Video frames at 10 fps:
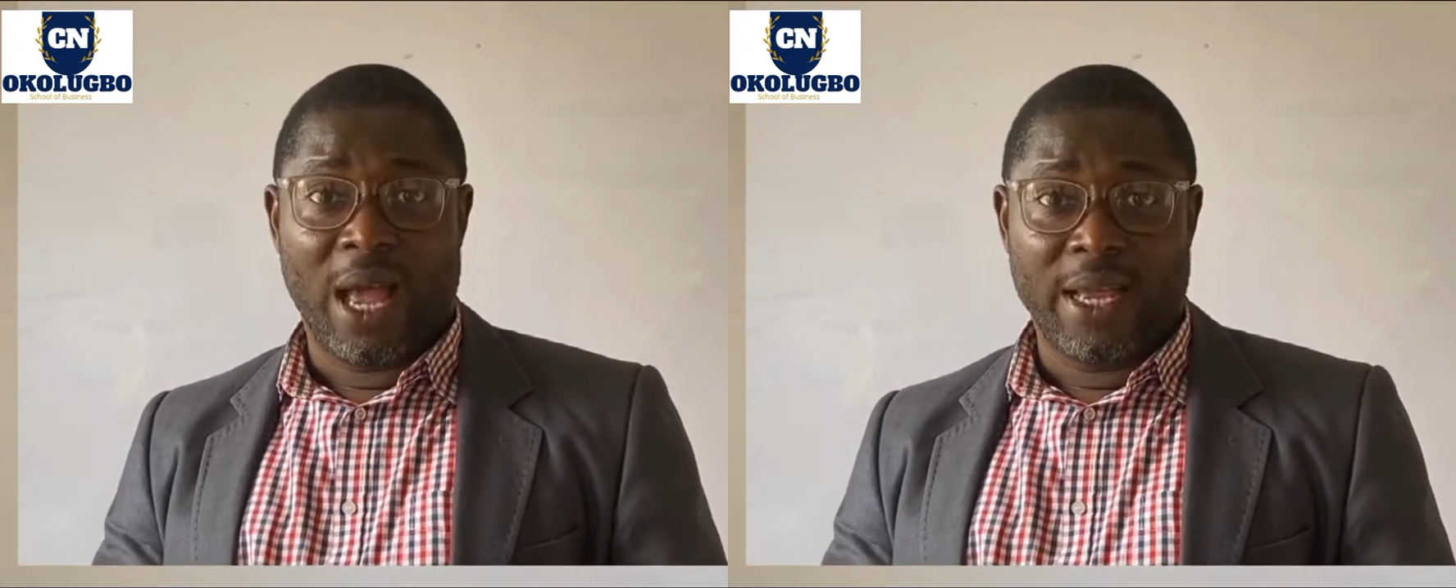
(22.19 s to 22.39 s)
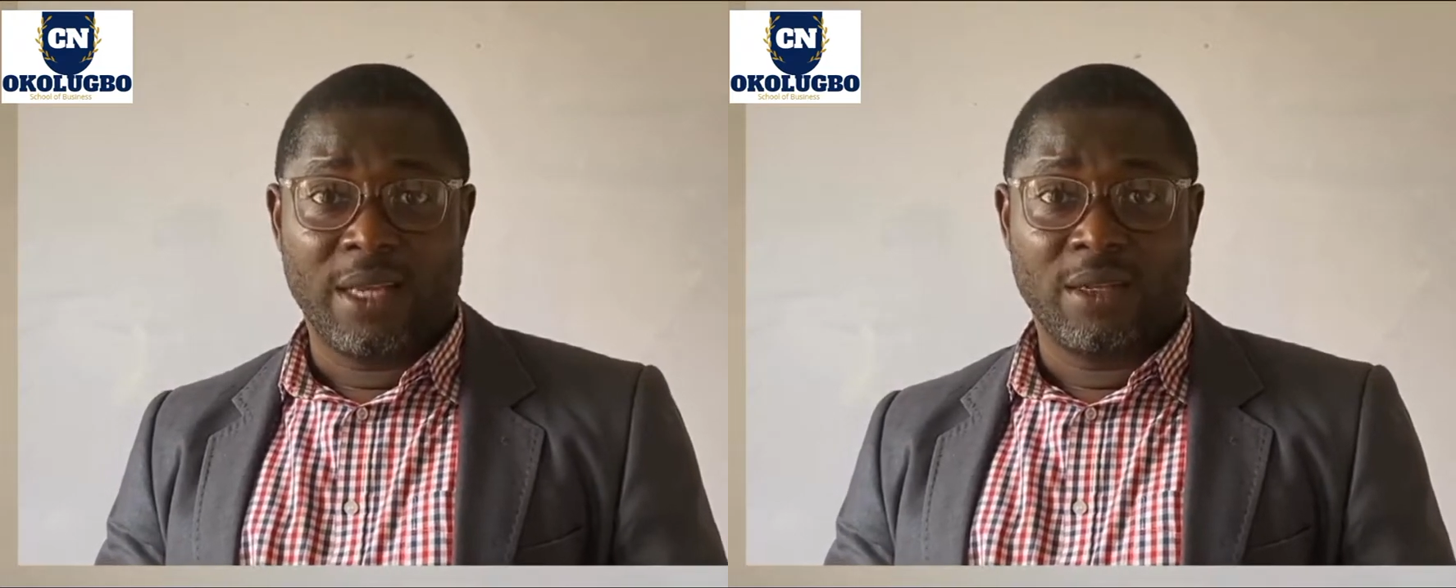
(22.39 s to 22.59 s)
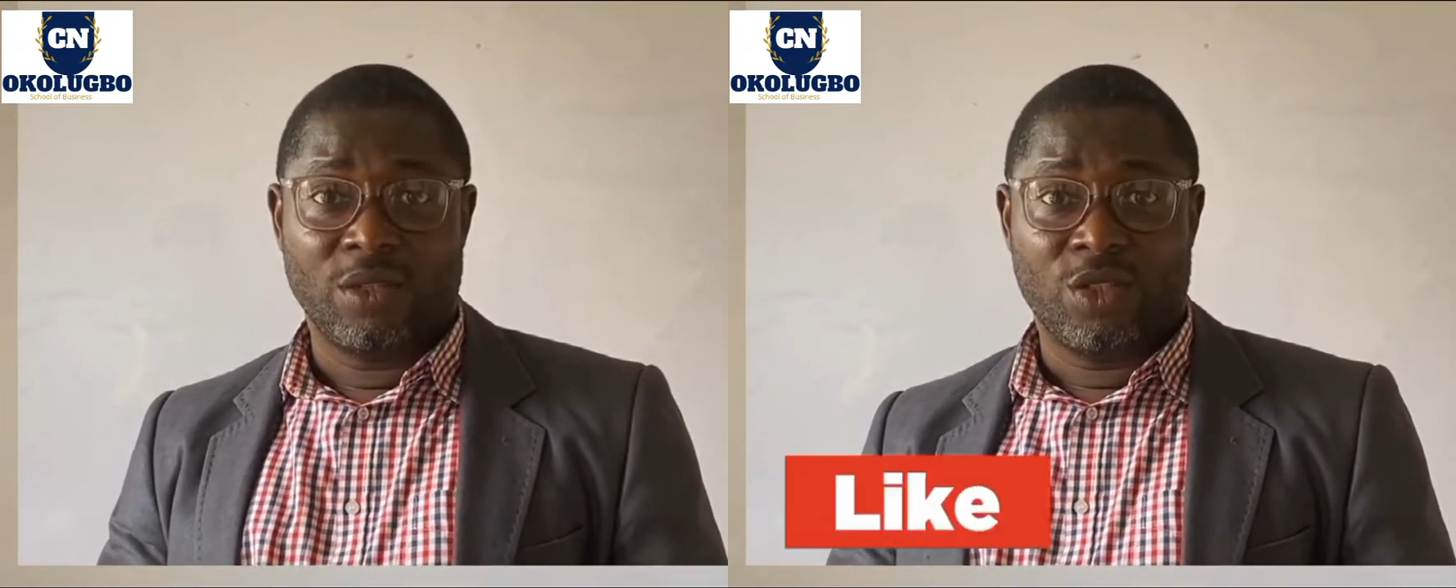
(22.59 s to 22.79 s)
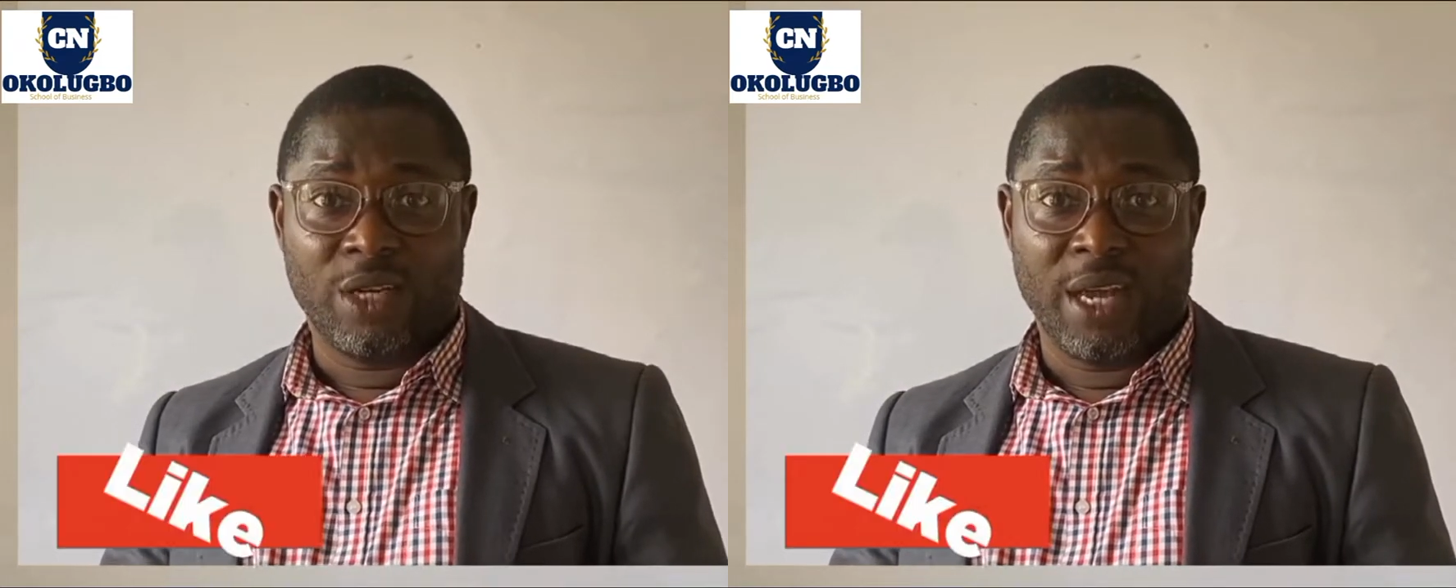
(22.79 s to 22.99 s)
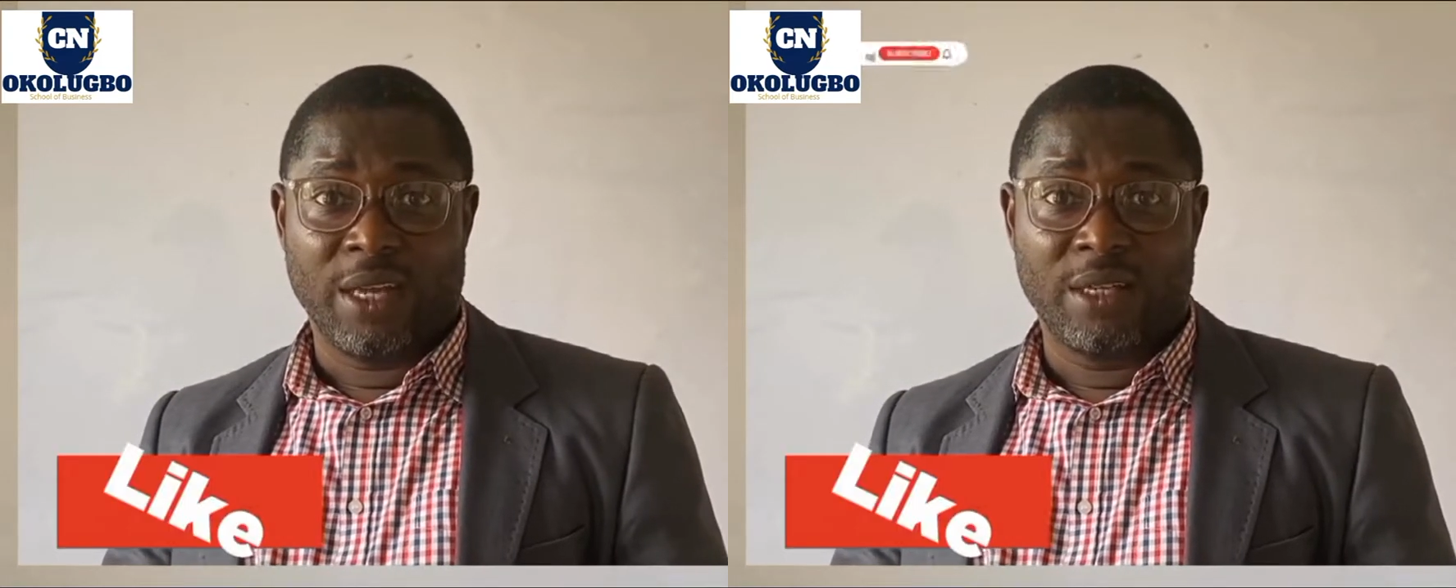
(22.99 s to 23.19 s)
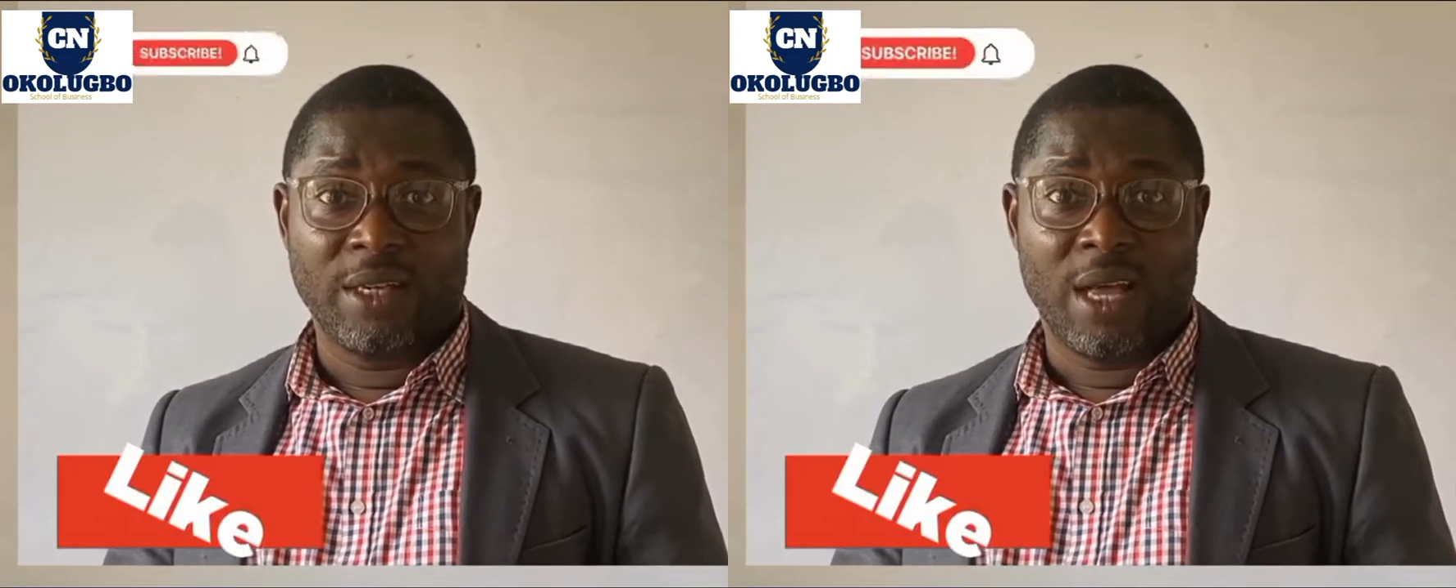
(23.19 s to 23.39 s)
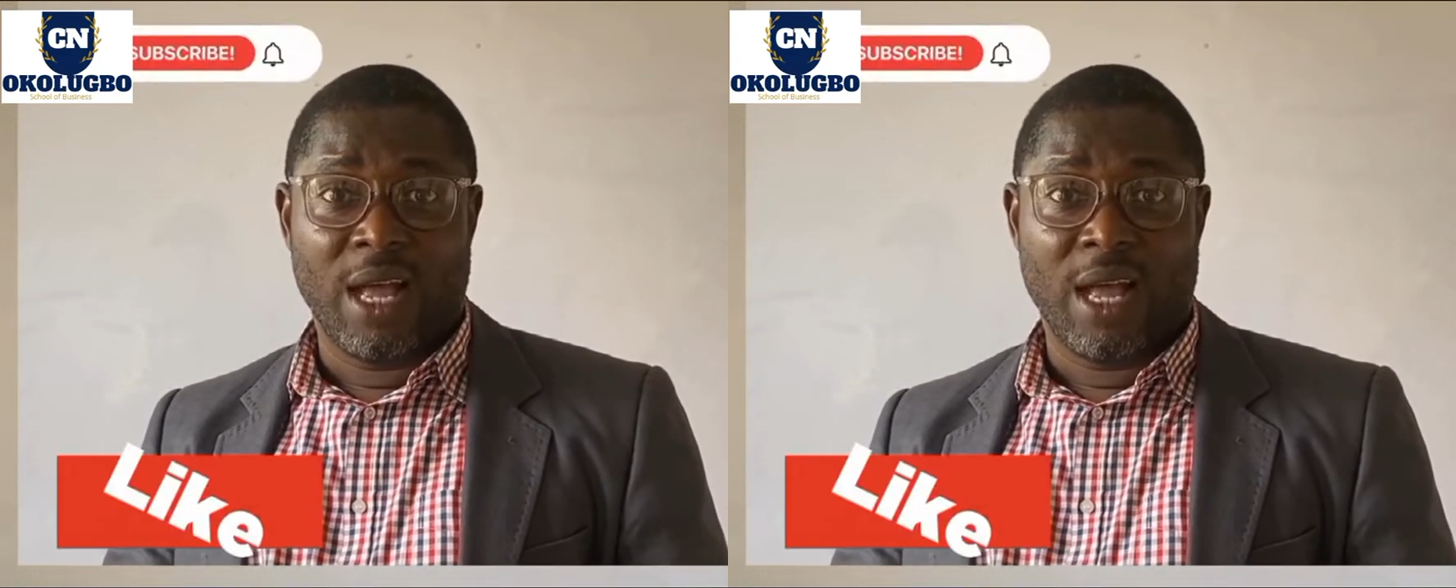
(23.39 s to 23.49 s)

like, share,